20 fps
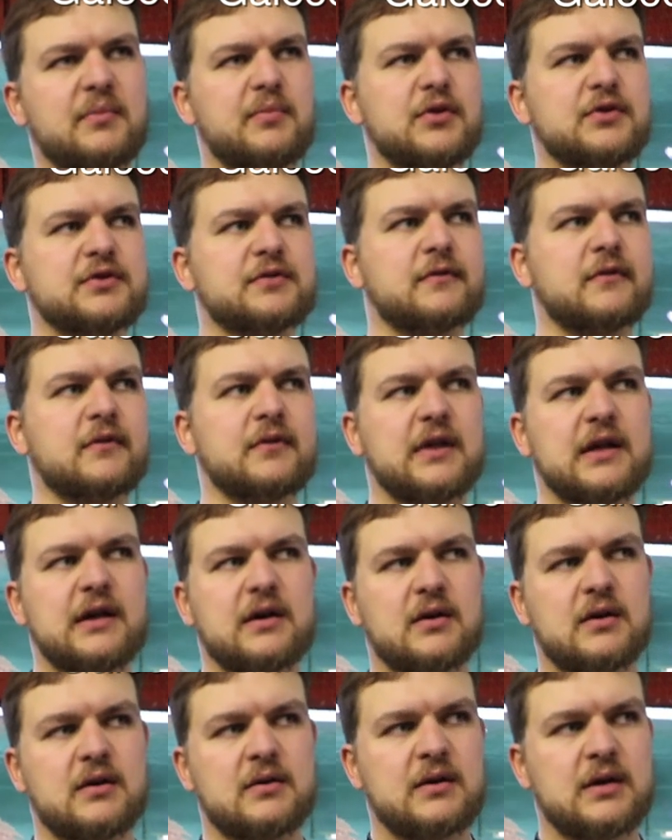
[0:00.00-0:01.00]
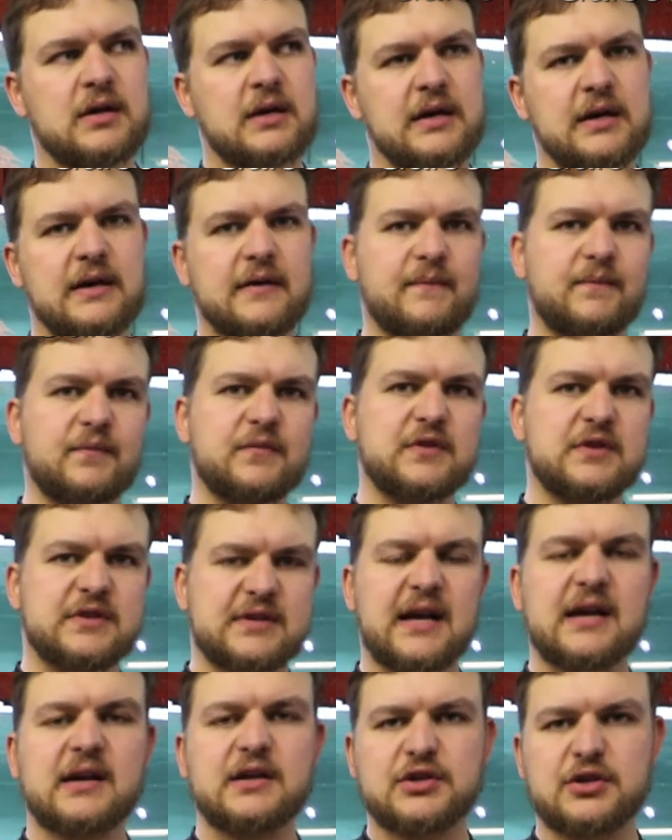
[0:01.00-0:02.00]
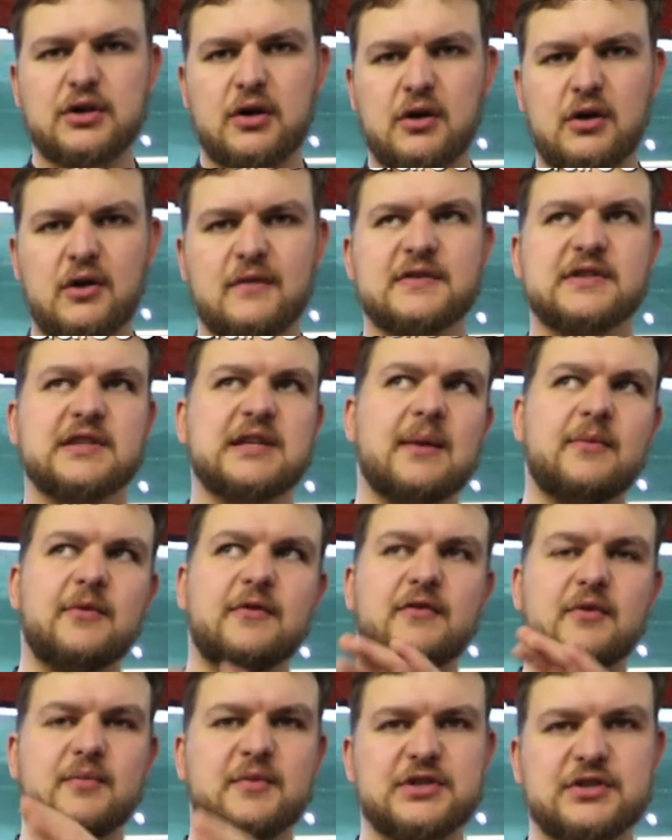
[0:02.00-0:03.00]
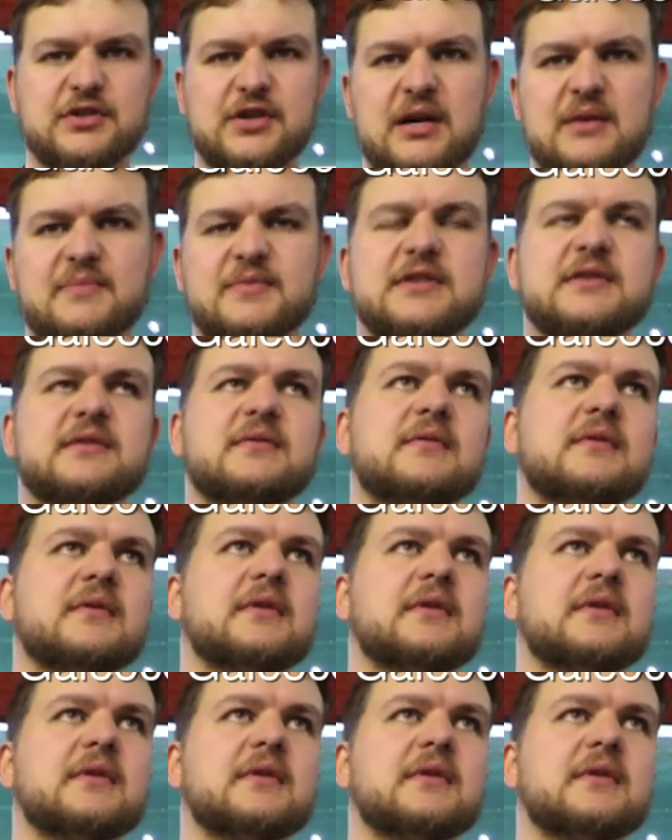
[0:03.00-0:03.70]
beautiful. They are tiger shark, obviously coming from the stripes.